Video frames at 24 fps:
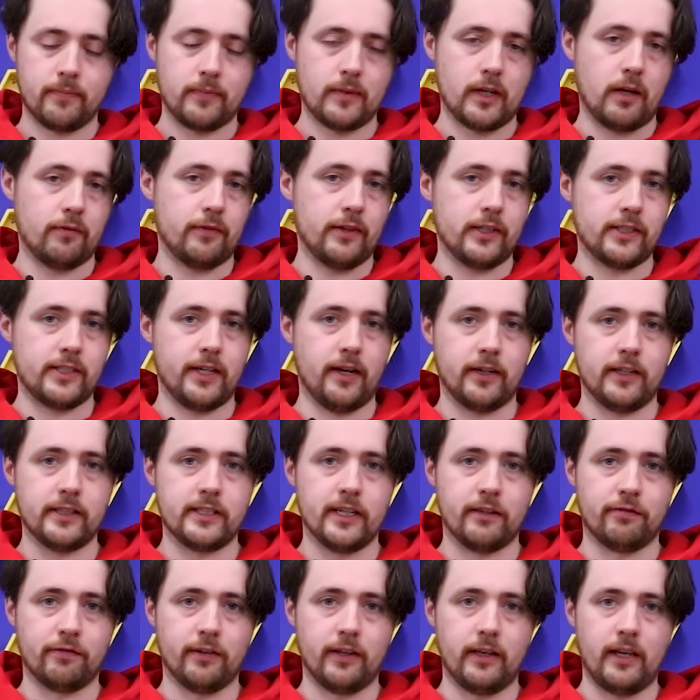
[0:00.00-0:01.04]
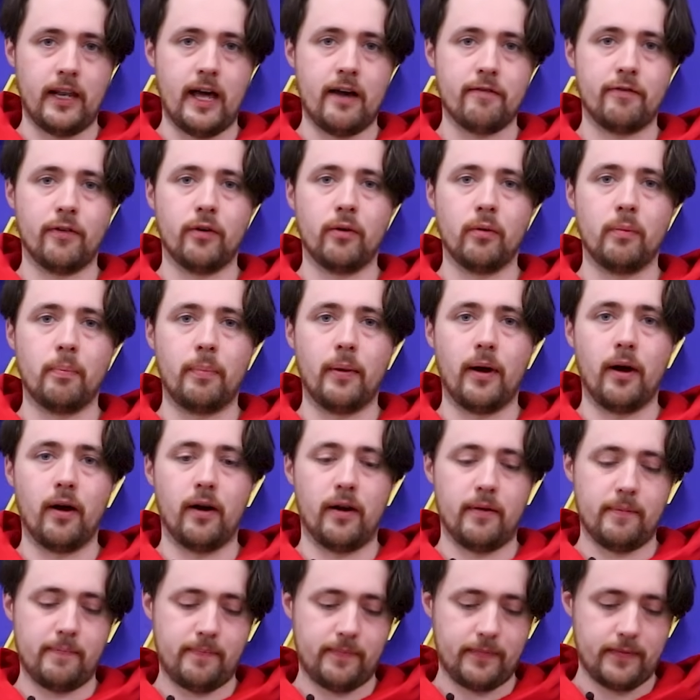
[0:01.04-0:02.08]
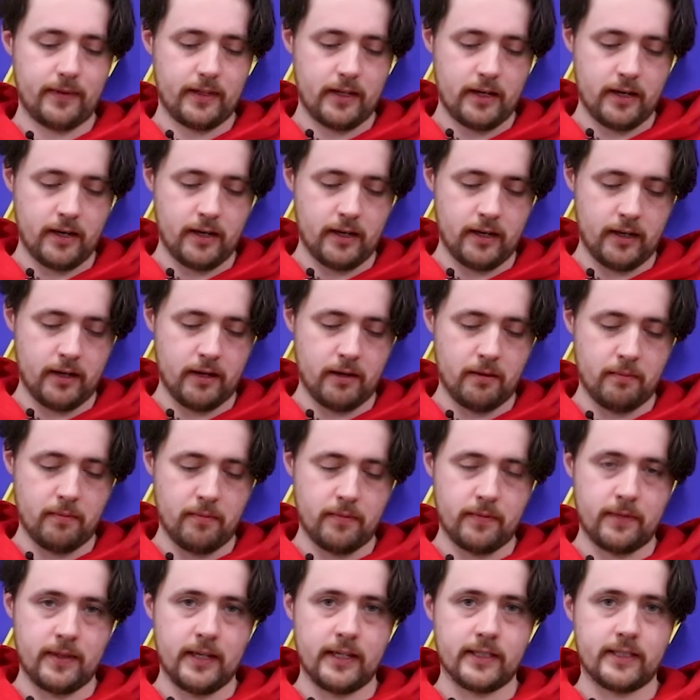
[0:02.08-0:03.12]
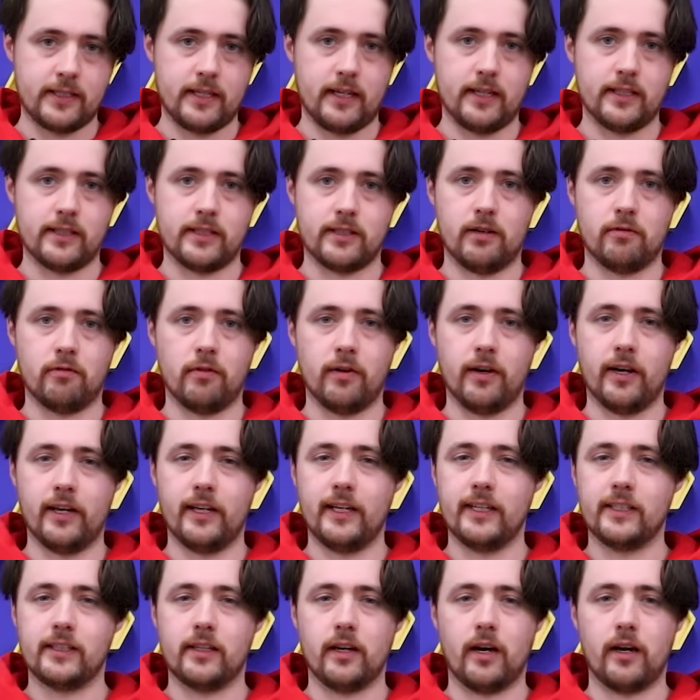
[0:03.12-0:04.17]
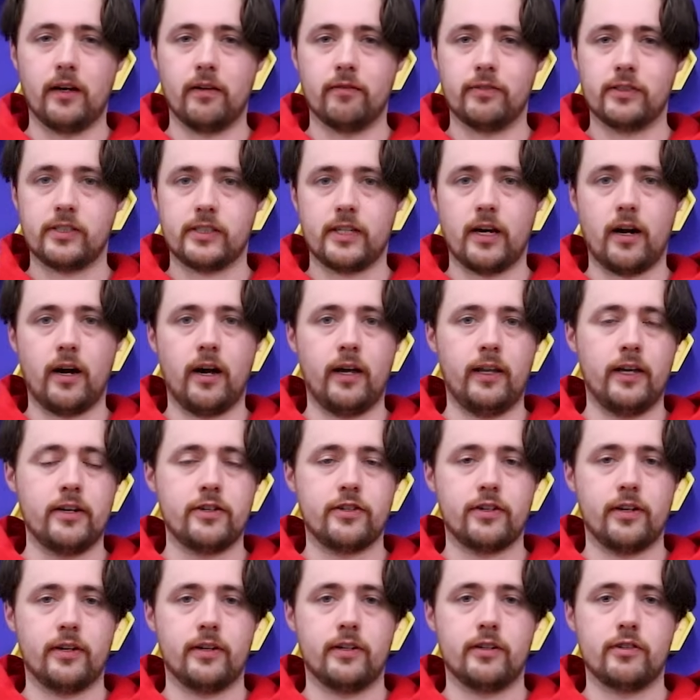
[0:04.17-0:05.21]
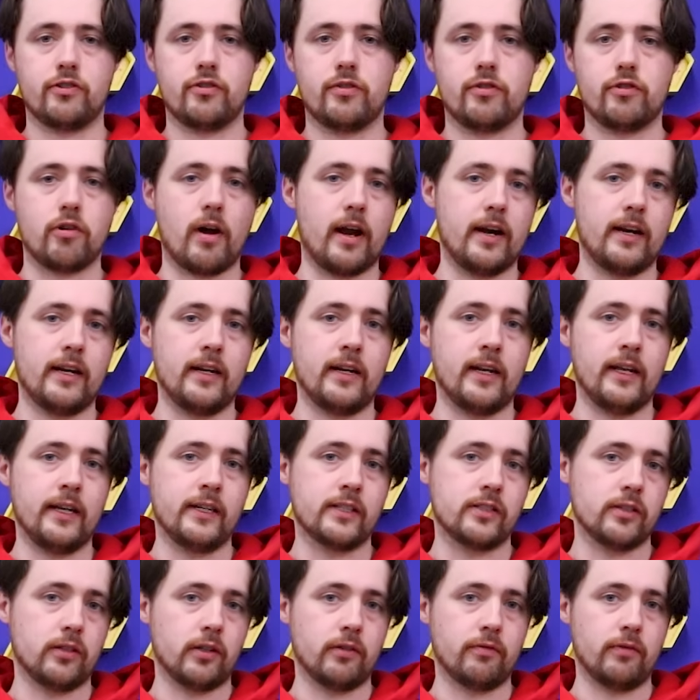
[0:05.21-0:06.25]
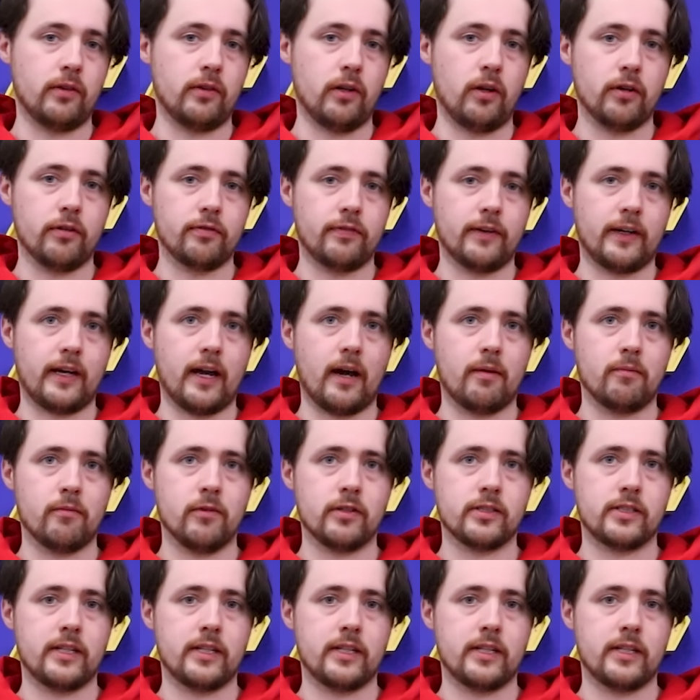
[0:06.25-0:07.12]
obviously on a different level, but this is a really kind of stylish and trendy sort of look for cameras